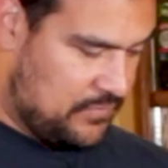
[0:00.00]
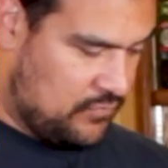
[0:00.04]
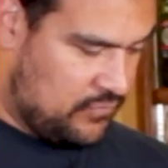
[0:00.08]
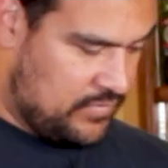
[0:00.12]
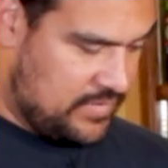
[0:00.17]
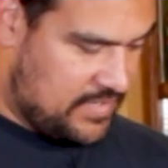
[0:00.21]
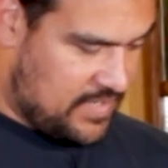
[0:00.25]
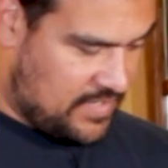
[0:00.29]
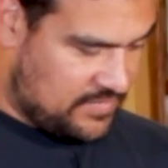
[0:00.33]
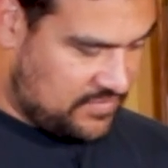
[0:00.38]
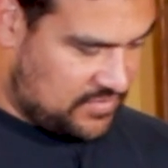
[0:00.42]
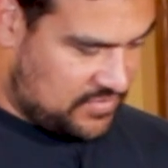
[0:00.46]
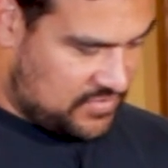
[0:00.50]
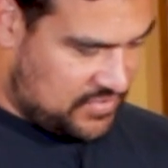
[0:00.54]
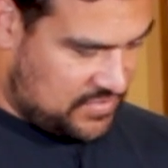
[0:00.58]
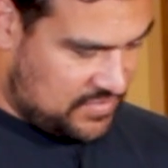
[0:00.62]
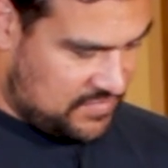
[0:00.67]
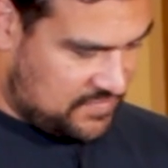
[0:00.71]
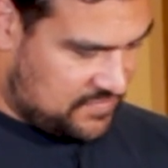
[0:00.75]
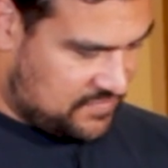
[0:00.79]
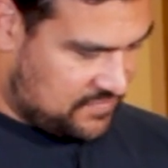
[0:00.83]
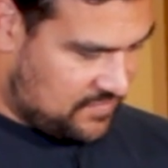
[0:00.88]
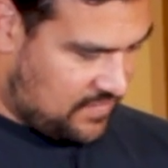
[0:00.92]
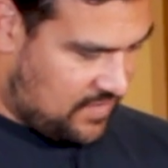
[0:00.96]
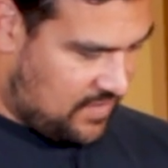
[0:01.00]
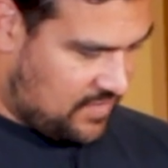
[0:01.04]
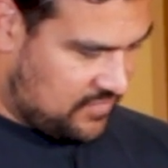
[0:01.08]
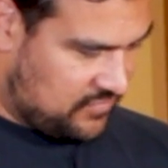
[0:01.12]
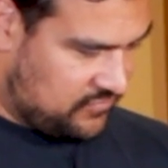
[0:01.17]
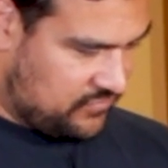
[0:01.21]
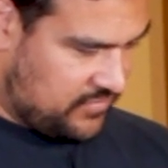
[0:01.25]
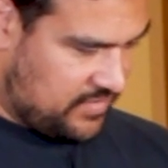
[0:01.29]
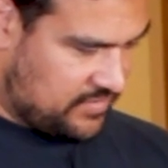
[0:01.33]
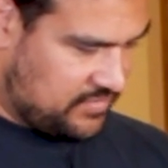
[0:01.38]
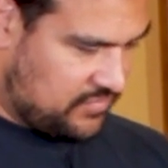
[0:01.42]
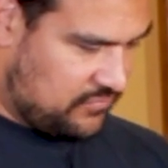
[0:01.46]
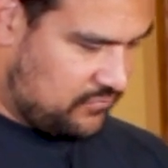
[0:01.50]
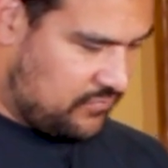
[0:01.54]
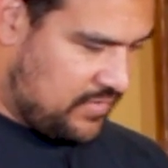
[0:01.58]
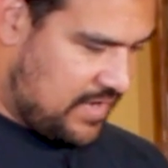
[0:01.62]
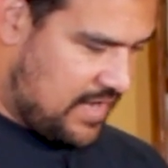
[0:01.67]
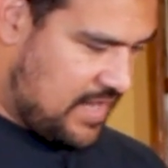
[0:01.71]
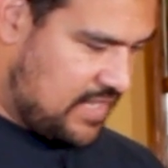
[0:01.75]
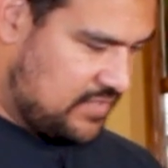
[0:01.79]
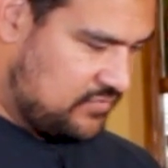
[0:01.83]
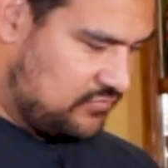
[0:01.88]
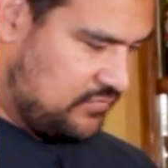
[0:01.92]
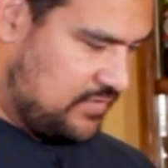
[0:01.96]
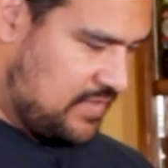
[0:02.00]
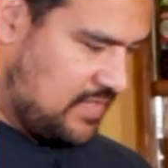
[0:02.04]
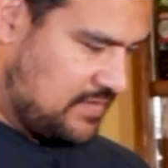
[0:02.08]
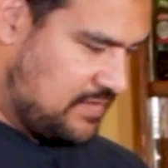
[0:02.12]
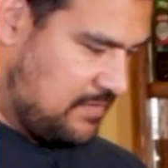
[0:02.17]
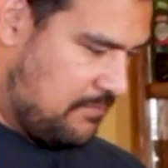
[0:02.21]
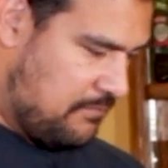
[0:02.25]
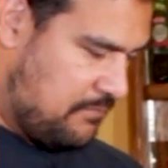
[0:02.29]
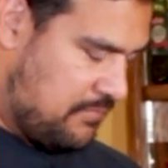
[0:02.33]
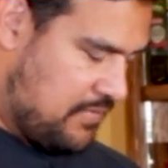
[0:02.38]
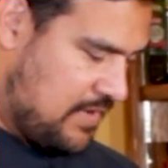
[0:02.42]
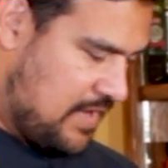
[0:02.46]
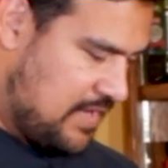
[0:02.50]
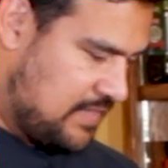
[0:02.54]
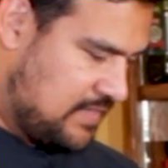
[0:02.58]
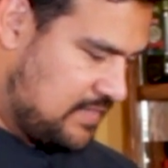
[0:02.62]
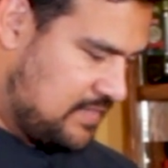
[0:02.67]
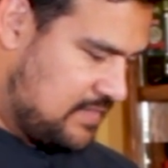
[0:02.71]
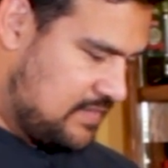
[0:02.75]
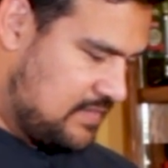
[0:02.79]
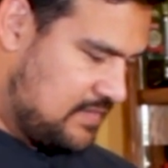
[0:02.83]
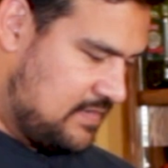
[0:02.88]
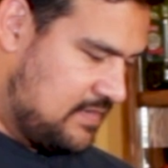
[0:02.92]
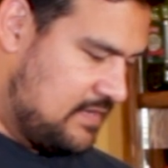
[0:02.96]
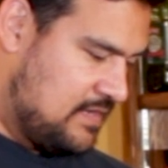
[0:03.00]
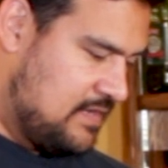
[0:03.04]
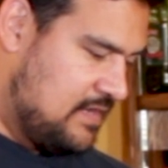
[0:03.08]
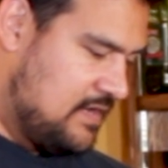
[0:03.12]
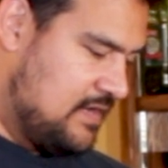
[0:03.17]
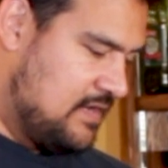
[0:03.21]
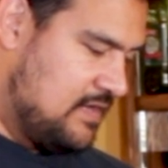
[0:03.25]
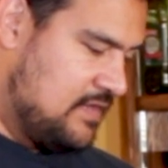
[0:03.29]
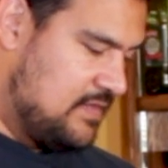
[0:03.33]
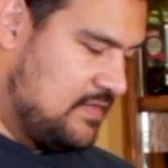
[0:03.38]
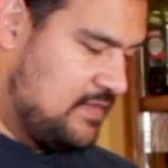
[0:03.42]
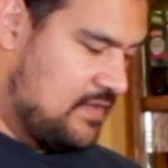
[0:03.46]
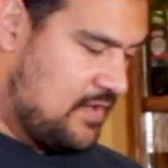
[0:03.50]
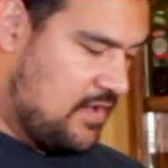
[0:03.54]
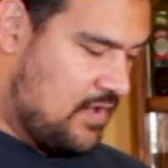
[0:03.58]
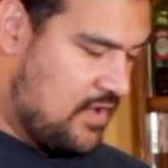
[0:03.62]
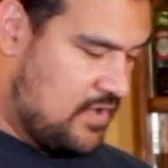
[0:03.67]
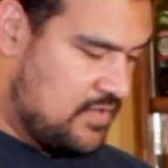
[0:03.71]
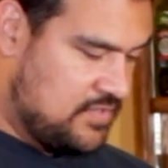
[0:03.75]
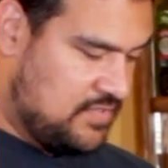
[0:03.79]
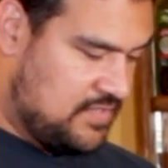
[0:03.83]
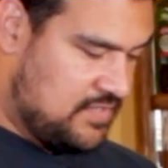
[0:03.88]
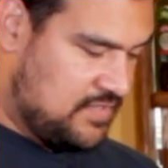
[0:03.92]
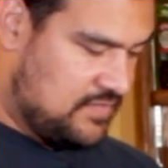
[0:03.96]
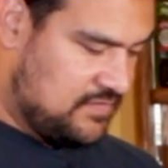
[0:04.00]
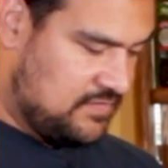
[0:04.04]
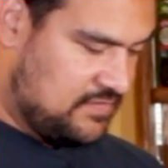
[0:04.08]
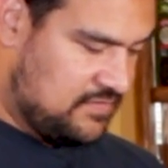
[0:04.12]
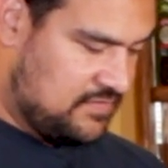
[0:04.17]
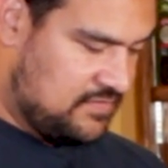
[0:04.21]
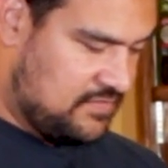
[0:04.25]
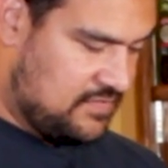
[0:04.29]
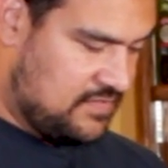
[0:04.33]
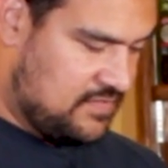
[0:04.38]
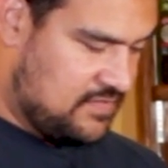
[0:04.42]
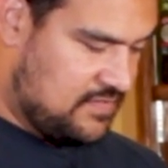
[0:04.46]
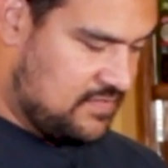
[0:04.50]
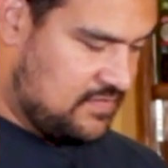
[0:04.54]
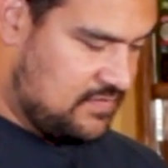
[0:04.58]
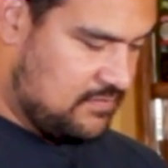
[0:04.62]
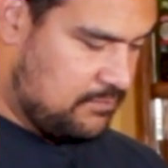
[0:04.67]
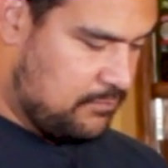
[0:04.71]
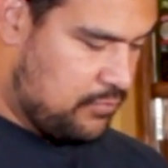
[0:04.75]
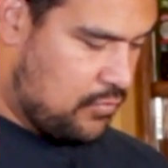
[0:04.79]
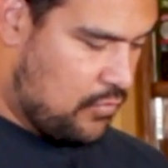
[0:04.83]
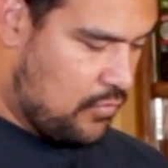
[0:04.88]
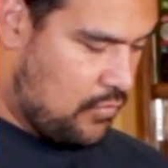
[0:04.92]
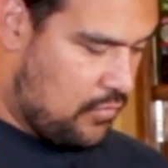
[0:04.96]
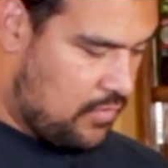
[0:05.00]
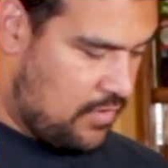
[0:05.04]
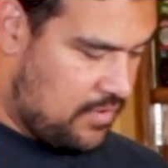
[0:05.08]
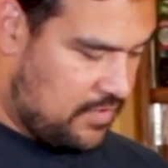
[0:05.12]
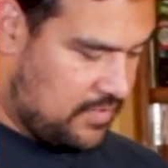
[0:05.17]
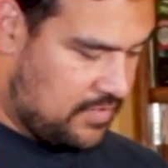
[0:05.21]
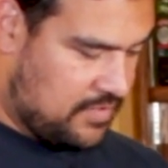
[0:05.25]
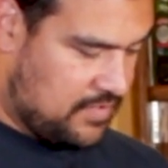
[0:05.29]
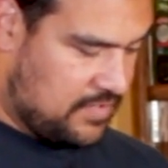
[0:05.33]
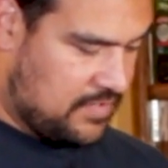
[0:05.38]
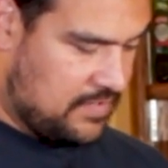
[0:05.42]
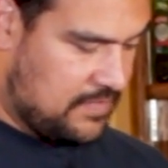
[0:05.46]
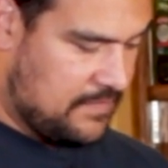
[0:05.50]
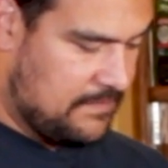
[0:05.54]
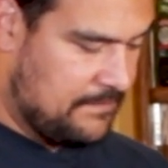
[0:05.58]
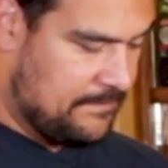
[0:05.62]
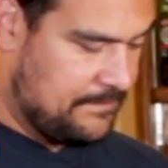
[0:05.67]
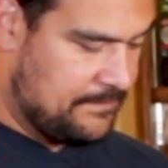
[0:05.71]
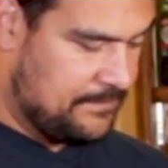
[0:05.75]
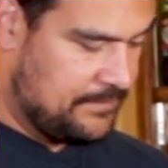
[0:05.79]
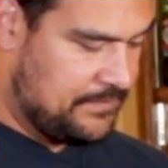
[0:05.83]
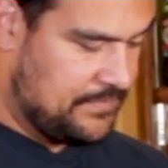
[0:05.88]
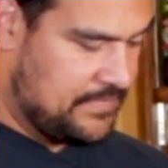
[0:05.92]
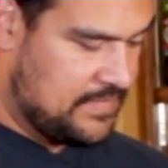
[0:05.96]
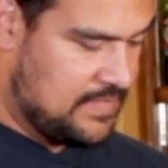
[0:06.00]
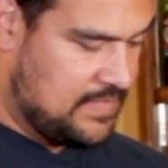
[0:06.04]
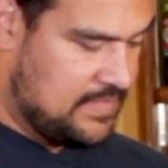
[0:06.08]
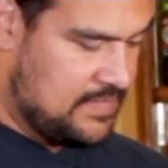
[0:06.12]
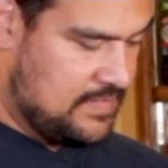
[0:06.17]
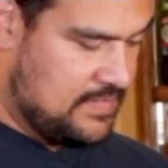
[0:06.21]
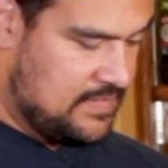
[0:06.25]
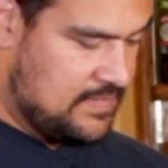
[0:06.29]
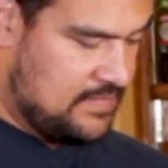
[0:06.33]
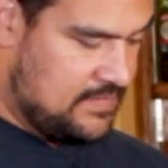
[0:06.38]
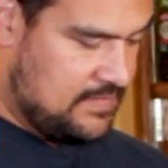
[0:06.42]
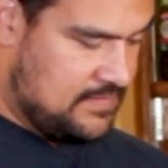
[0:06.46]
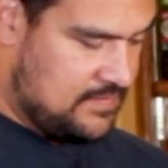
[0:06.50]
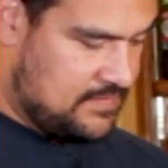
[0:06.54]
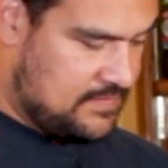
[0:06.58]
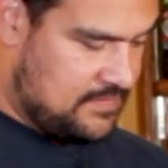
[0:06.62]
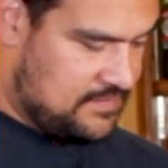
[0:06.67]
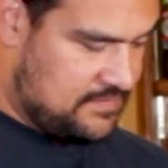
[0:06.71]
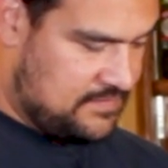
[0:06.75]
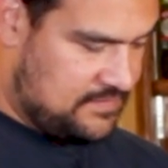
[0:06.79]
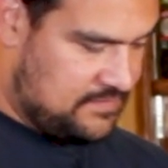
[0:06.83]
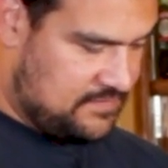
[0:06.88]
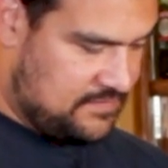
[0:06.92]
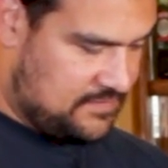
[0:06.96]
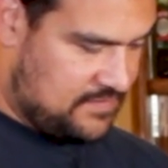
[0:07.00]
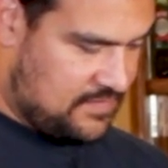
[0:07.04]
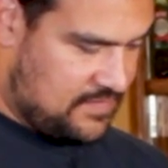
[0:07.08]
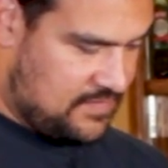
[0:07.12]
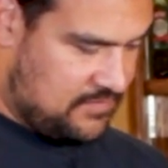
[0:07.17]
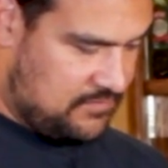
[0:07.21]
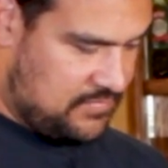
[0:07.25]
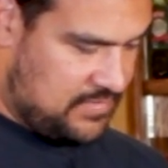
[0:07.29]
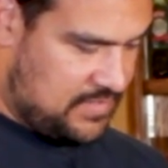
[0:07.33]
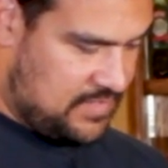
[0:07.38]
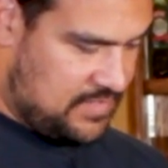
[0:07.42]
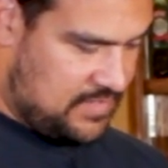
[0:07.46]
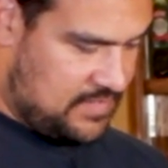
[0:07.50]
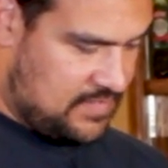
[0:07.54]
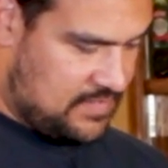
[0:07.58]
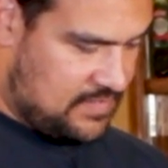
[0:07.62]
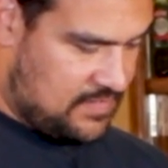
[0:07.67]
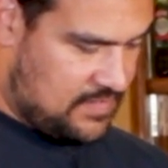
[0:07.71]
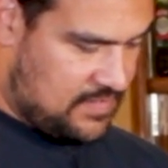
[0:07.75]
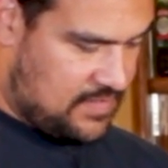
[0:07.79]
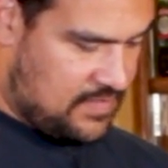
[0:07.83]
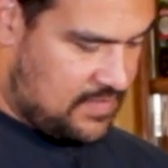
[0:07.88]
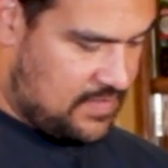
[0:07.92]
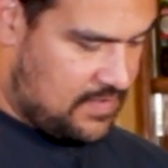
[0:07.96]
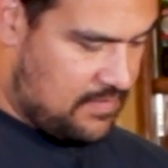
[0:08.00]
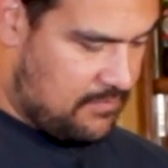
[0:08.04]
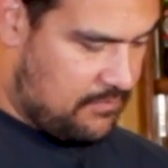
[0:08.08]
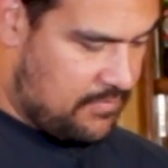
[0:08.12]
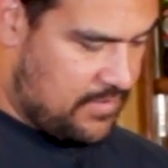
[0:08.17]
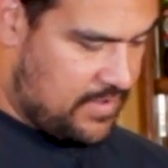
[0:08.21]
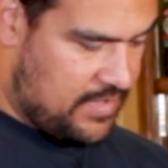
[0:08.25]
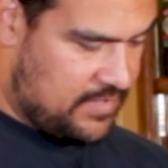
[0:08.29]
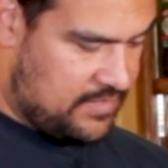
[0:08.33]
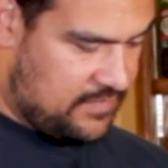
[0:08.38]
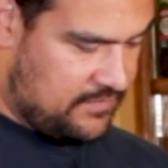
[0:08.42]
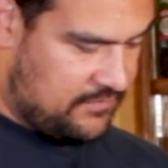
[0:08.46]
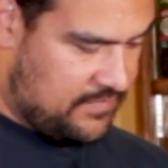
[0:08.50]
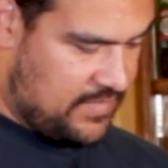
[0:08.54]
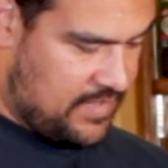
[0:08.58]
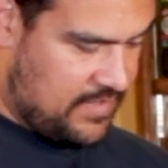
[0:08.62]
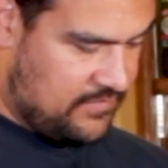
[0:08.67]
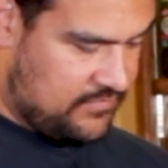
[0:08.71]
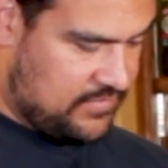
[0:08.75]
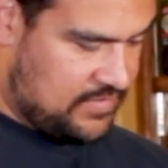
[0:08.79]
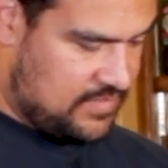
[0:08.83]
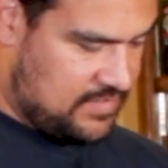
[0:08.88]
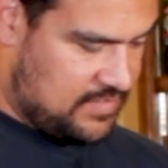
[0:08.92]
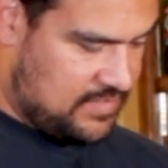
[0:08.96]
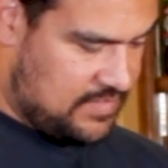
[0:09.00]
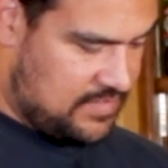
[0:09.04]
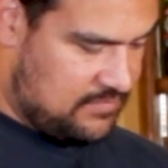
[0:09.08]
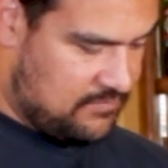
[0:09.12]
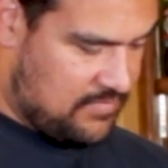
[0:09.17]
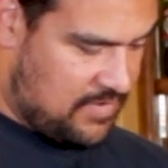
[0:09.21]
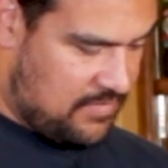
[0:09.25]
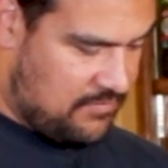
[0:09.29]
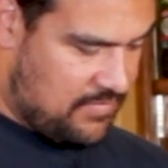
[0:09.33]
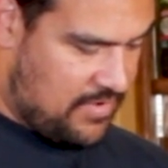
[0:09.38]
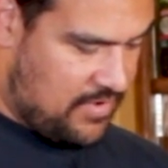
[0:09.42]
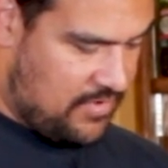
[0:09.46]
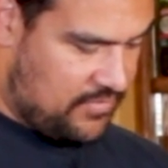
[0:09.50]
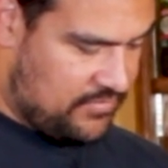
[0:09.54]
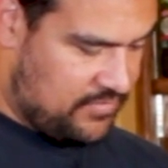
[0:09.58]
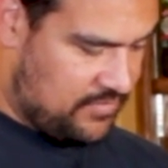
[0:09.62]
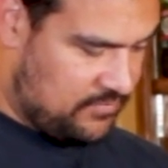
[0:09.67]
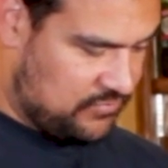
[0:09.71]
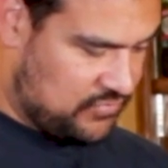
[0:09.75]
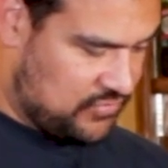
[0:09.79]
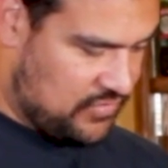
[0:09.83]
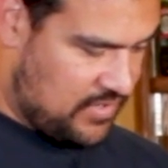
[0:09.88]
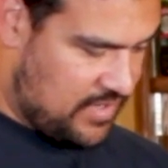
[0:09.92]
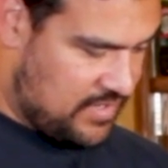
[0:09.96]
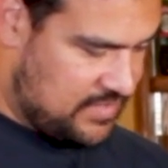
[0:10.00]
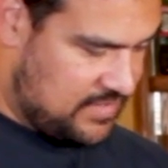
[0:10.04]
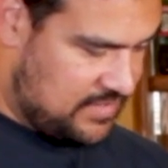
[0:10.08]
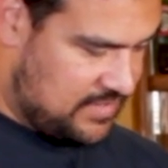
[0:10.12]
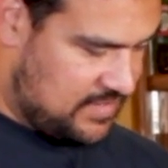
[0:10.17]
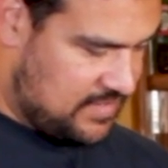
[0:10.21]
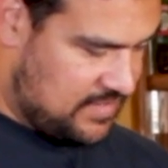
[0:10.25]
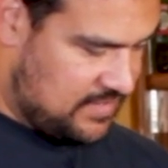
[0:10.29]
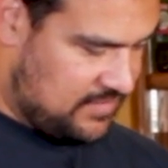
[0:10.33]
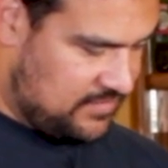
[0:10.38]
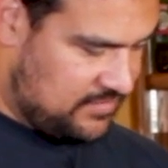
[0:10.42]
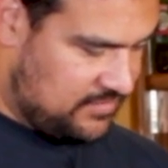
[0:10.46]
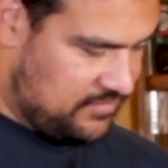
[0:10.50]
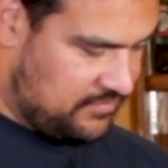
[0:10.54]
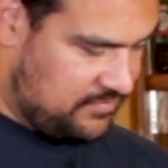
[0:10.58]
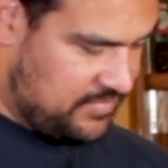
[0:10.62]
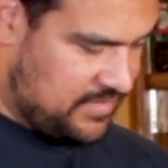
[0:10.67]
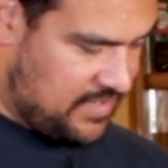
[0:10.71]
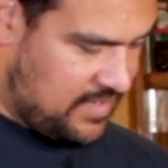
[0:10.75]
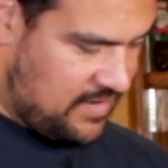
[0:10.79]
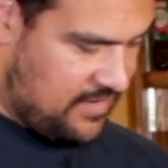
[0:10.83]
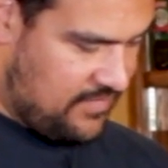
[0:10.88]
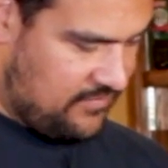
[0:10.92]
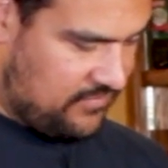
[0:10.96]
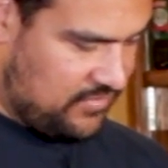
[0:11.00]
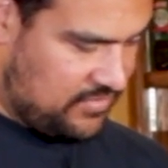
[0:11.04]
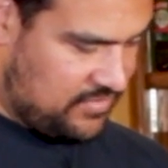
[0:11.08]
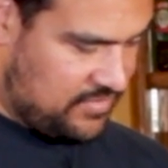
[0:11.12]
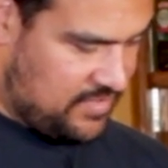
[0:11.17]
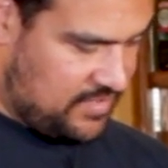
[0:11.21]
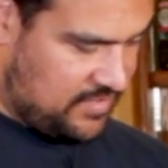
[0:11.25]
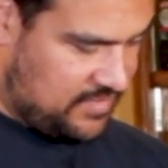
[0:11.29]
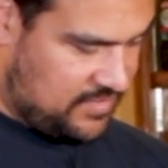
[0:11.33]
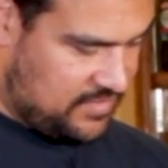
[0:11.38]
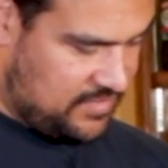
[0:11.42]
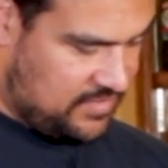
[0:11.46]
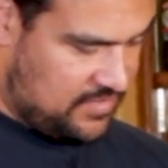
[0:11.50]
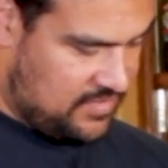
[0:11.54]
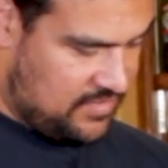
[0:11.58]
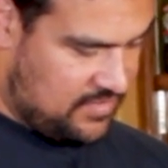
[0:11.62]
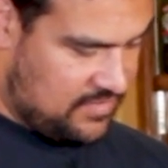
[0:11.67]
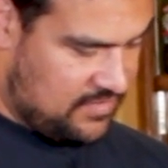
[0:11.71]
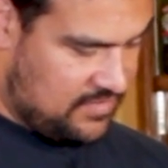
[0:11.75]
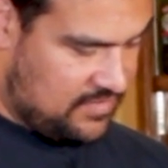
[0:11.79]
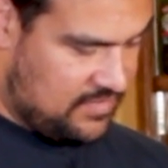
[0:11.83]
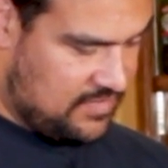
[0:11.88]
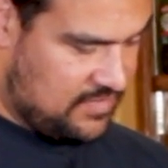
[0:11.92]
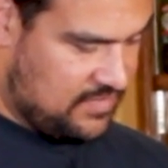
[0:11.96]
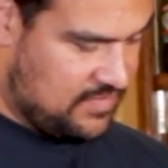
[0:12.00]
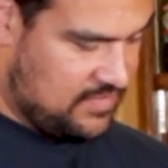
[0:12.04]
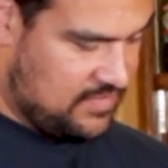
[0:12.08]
We got the cheese sauce, we got the ranch, we got the bacon, onions, the pork. This is gonna be a bite of heaven in my mouth. I'm trying to get a little bit of everything in here.